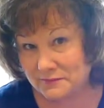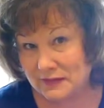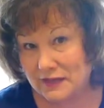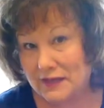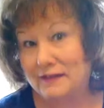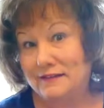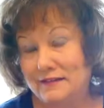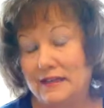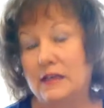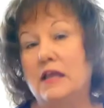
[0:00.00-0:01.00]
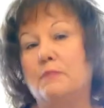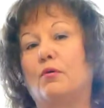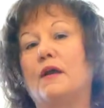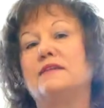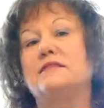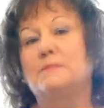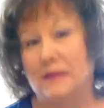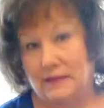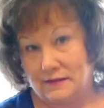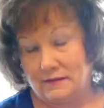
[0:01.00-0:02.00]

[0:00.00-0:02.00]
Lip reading: Okay? He pressed me